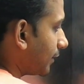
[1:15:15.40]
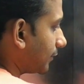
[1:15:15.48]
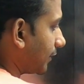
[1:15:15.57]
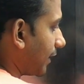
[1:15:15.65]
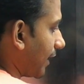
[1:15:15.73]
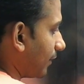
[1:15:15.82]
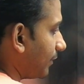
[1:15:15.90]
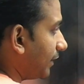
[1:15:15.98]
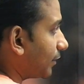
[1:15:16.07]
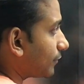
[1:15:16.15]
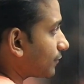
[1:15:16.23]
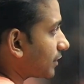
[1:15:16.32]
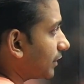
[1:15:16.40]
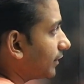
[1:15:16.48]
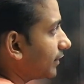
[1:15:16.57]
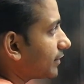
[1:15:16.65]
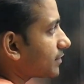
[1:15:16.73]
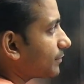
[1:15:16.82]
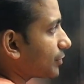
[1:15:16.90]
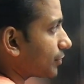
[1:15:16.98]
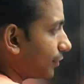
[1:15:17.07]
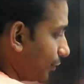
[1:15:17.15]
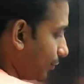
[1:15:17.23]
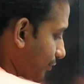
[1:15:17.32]
The diameter of cylinder is
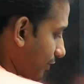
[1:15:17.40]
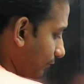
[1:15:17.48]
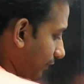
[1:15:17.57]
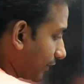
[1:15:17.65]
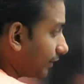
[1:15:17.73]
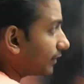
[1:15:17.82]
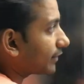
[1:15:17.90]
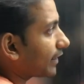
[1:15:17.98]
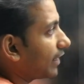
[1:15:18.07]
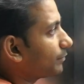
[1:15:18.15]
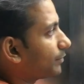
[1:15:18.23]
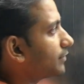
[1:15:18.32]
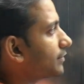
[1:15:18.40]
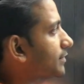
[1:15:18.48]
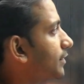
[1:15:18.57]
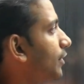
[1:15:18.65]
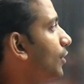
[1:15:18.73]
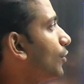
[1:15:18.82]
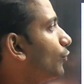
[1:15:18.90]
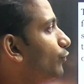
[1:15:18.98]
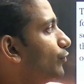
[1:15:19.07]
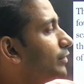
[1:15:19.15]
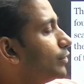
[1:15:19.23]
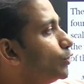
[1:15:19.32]
measured using vernier calipers
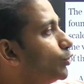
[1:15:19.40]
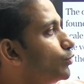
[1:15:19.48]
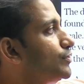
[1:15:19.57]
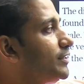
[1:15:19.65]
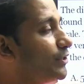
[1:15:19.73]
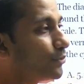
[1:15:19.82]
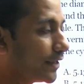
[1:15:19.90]
with no zero